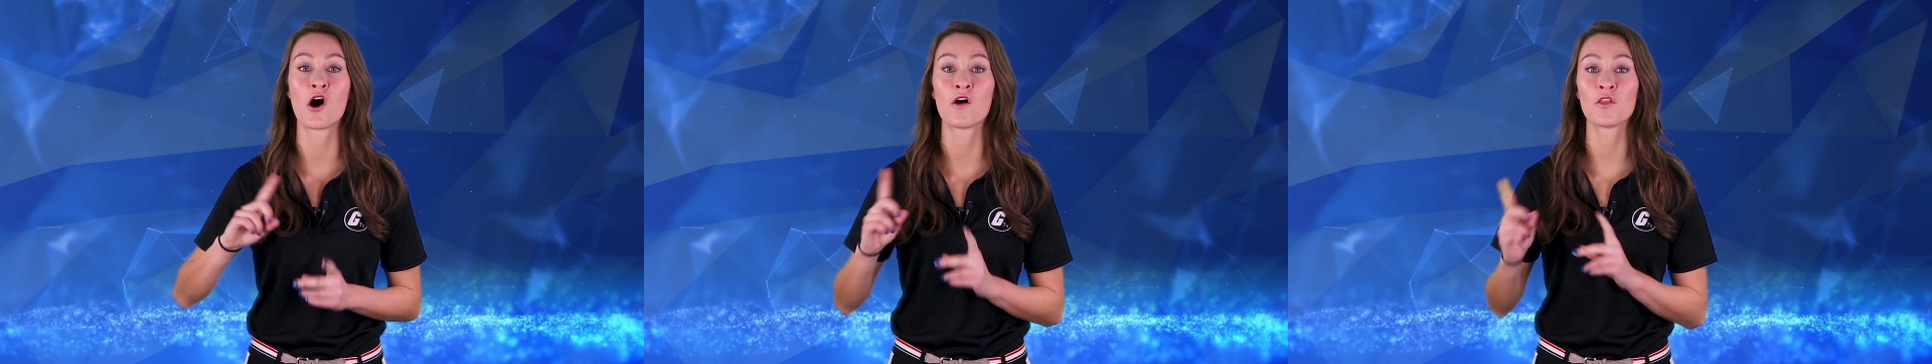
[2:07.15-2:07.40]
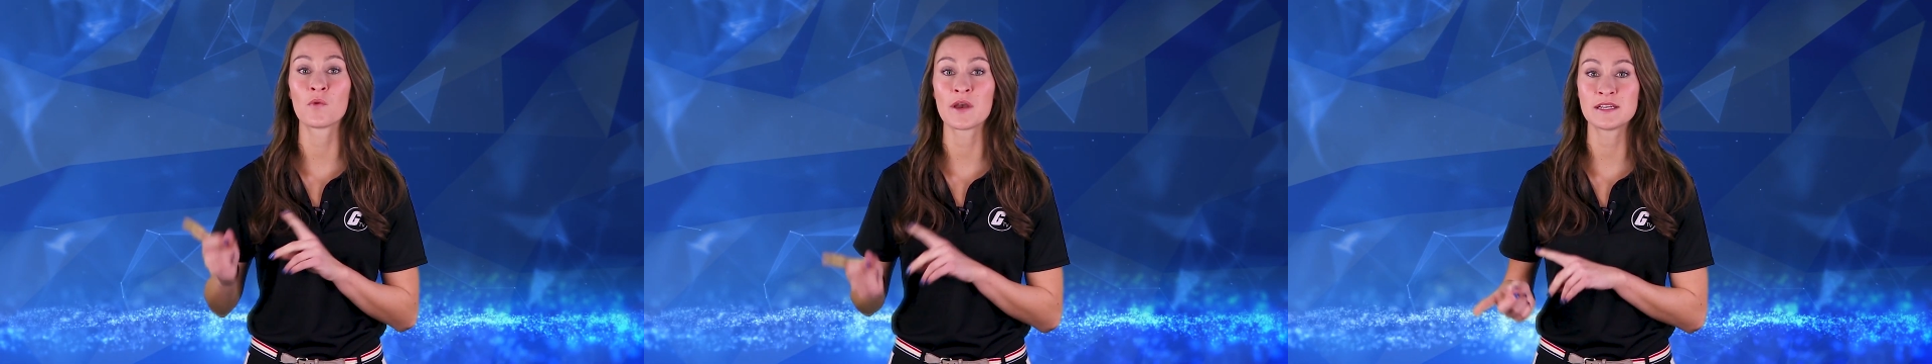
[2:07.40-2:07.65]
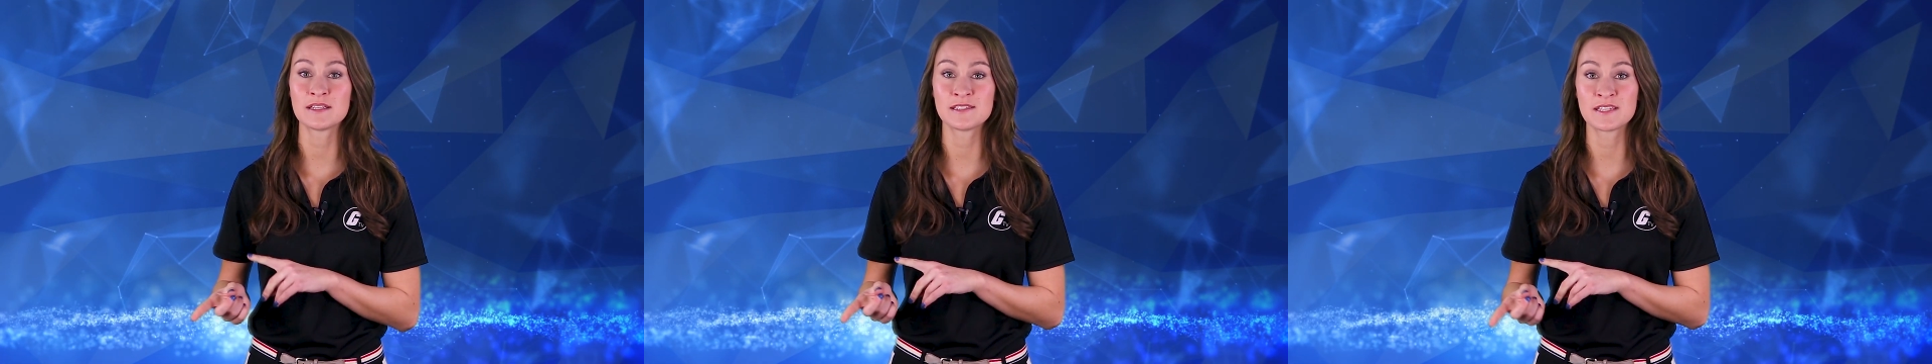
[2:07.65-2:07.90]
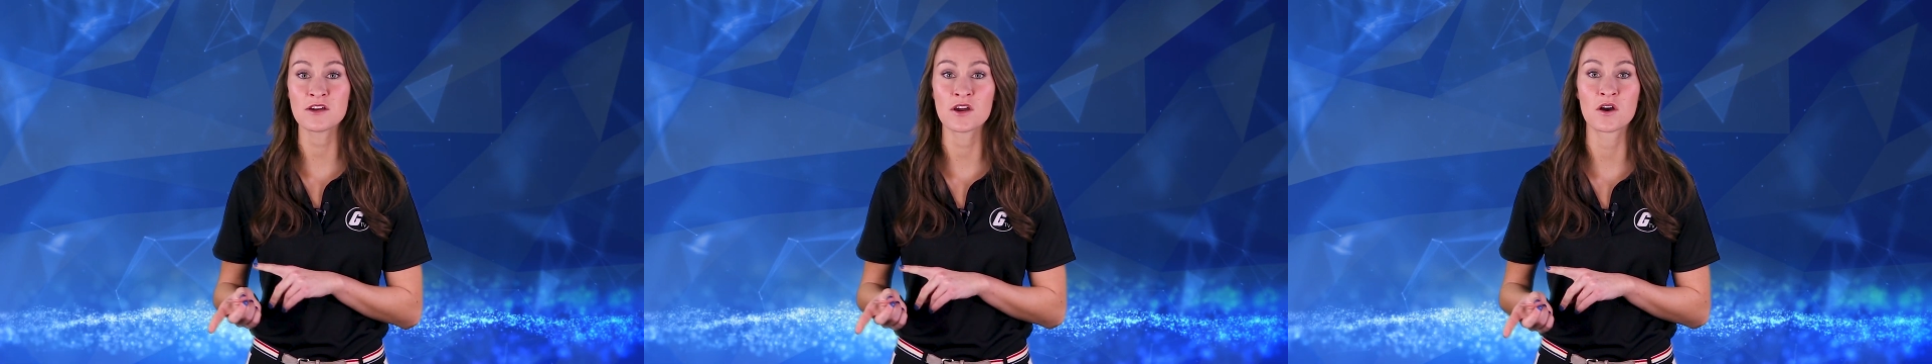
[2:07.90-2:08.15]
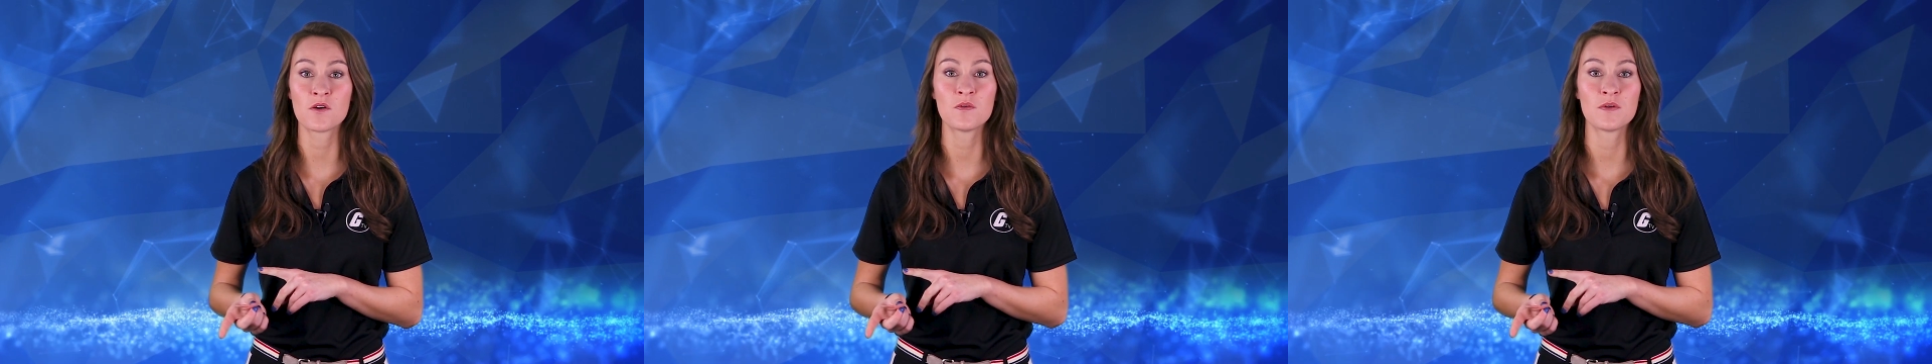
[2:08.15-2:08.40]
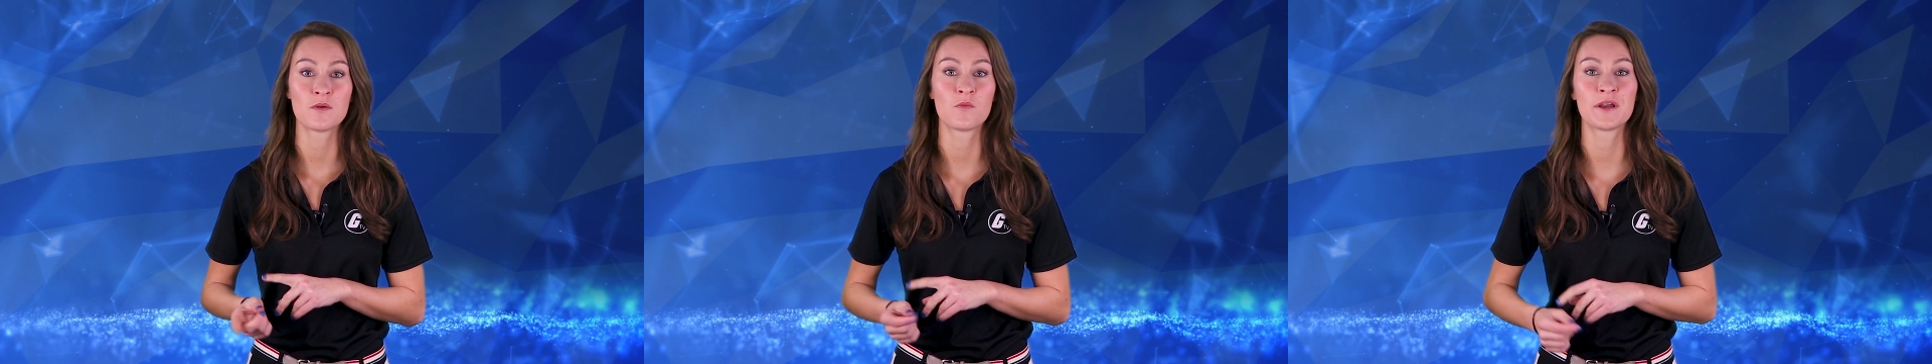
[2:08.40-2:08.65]
all the way to zero
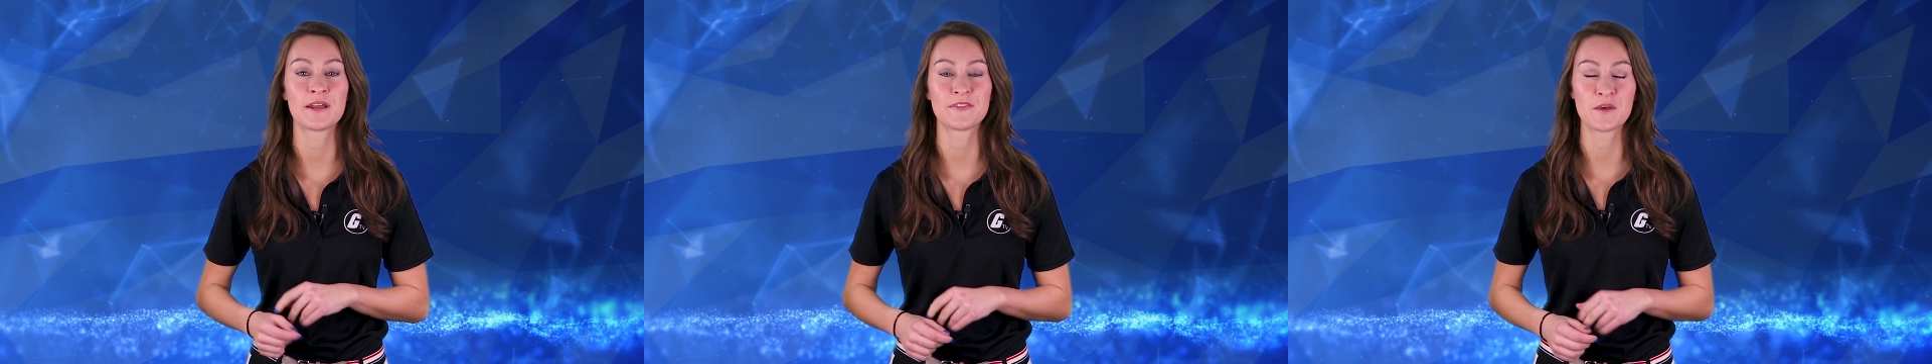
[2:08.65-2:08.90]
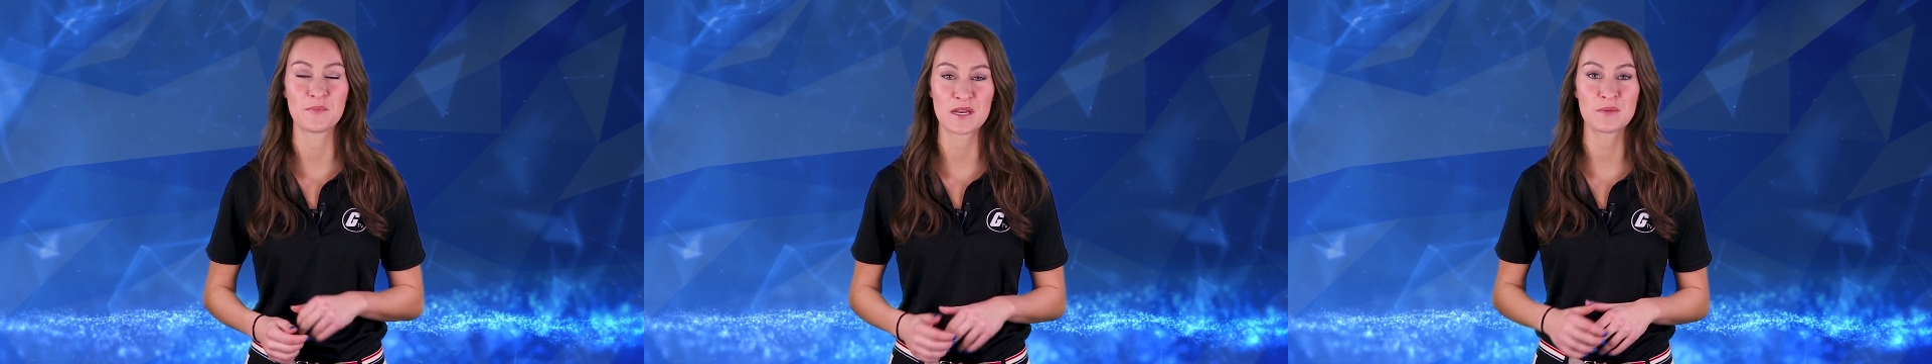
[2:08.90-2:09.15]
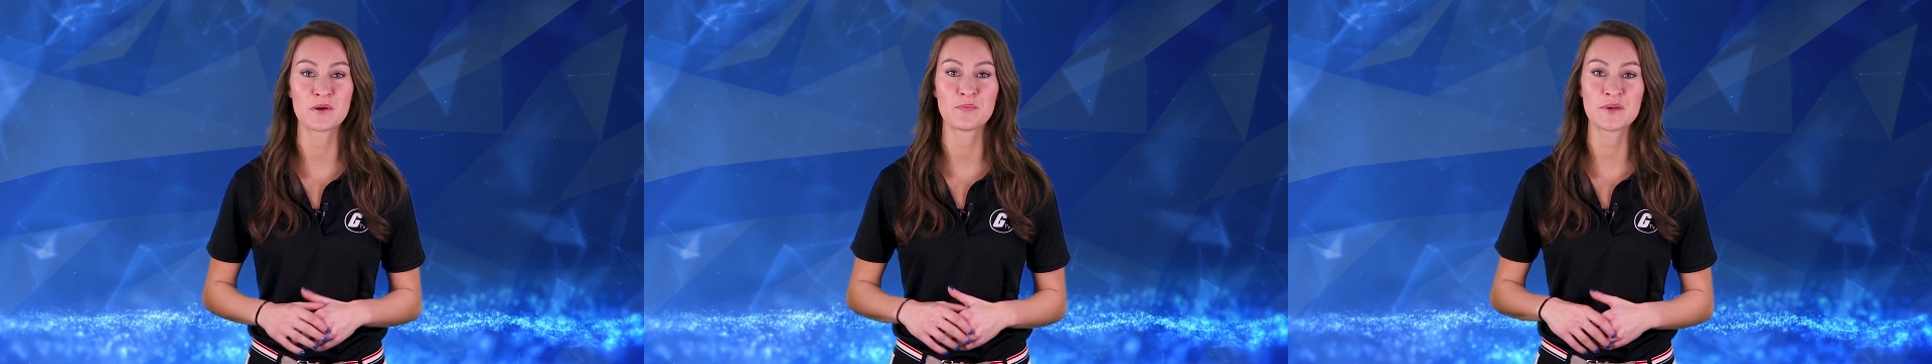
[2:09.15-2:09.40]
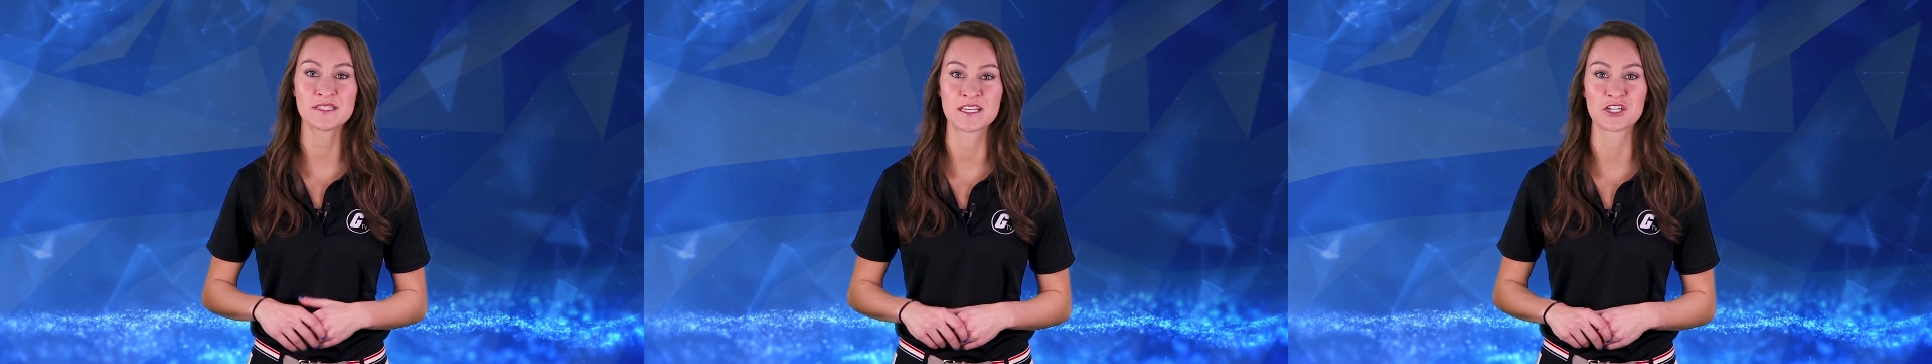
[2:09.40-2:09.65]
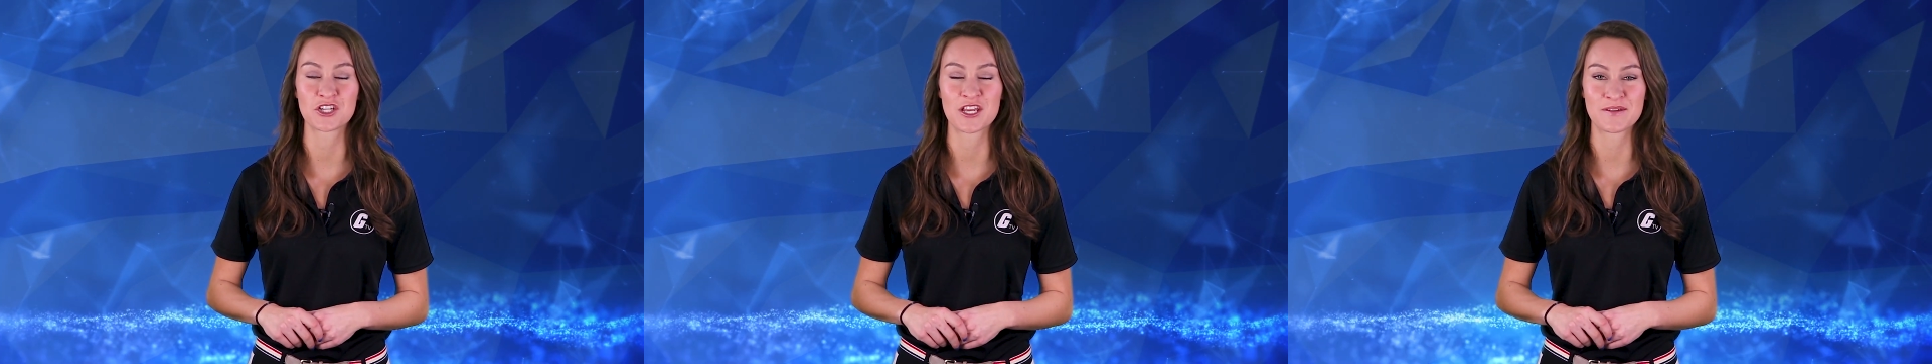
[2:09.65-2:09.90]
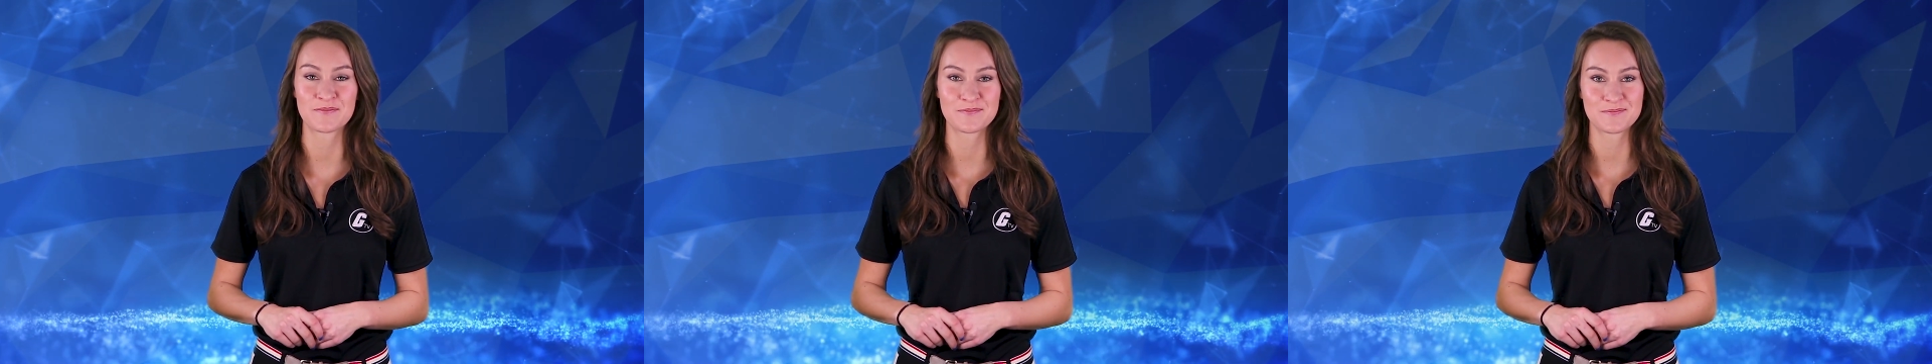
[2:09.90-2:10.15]
when at the minimum position.